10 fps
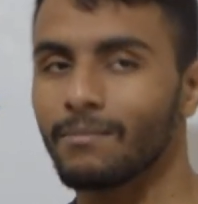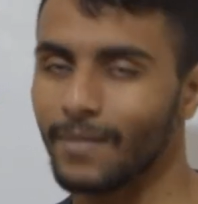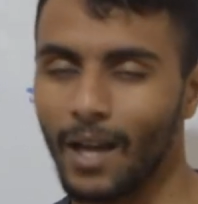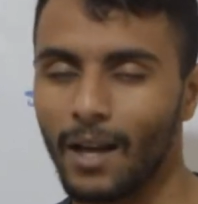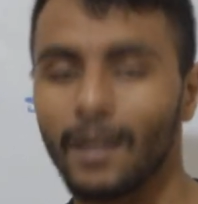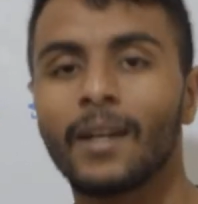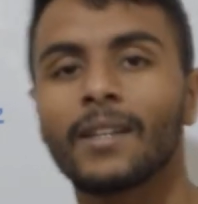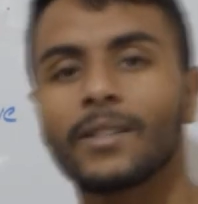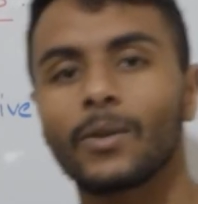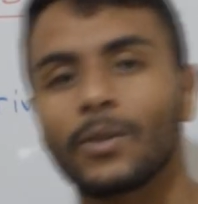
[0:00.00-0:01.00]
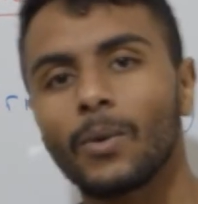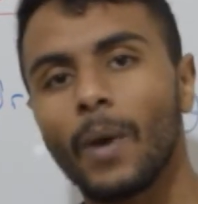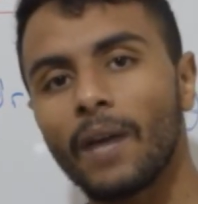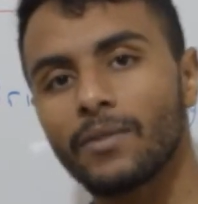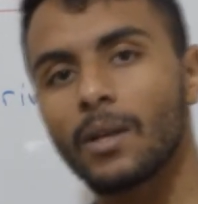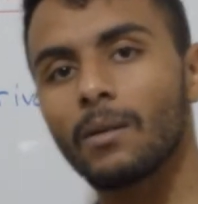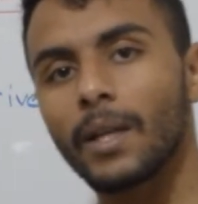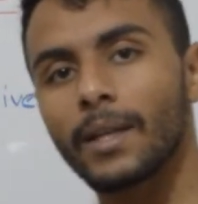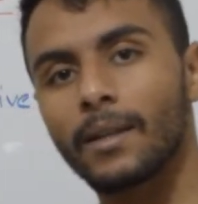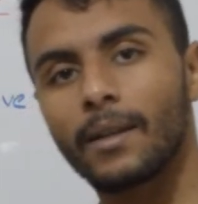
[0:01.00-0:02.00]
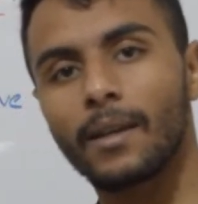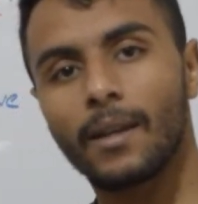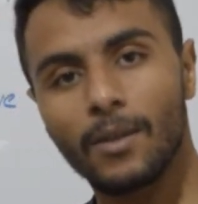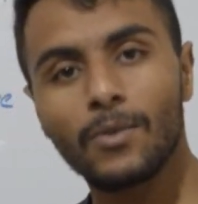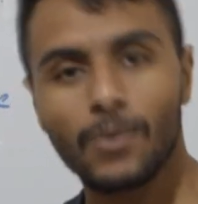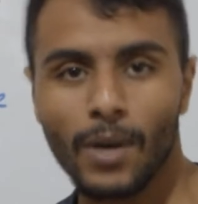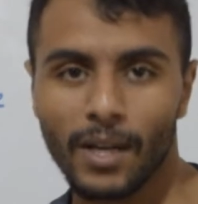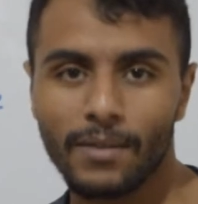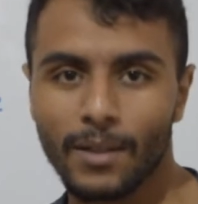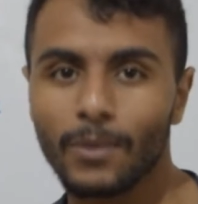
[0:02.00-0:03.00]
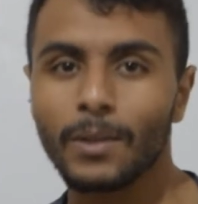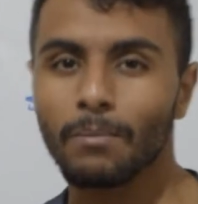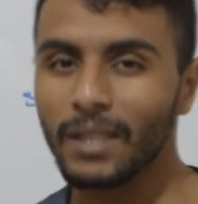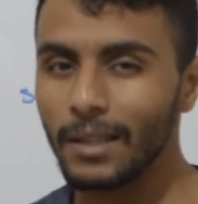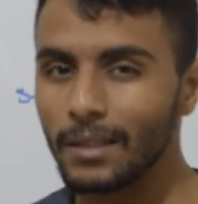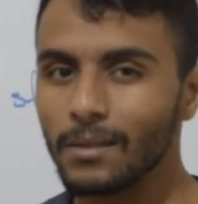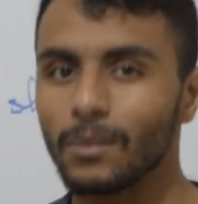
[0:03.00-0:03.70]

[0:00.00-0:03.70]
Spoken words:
Nah. So you have to go like, can you drive slowly, please?